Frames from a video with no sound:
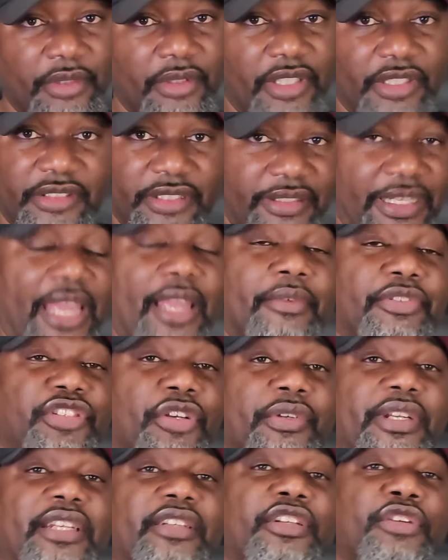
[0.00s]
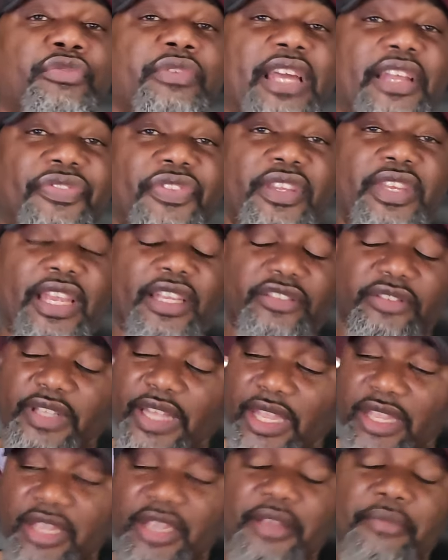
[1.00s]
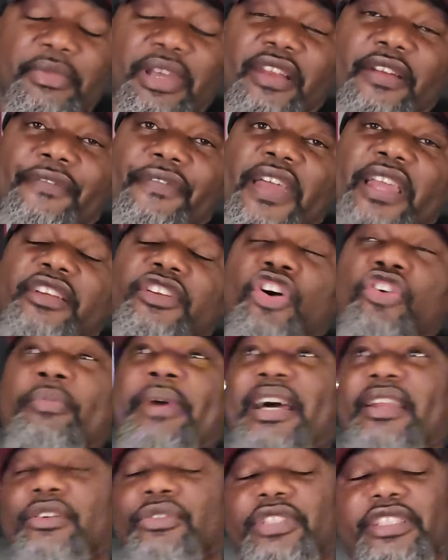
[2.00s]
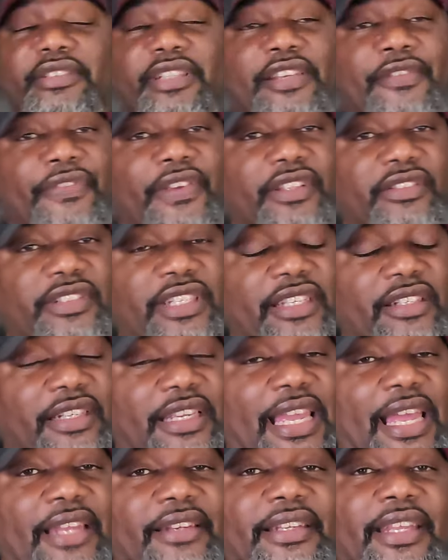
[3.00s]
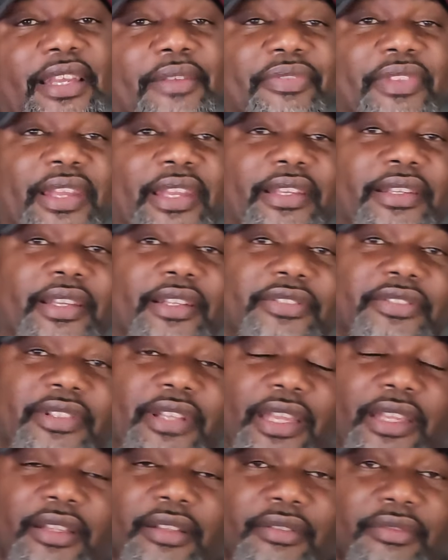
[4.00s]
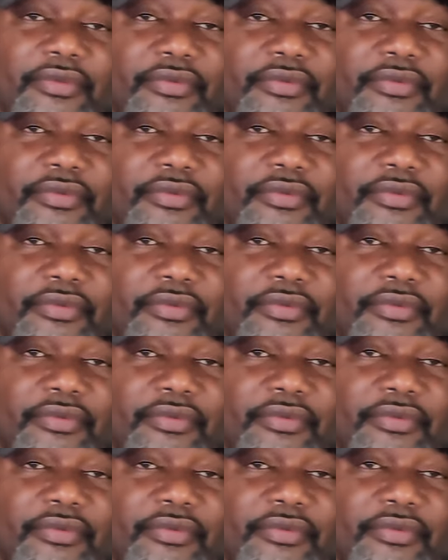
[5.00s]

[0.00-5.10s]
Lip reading: Because your damn show didn't do nothing yesterday. Matter of fact, nobody on the defense did a goddamn thing yesterday.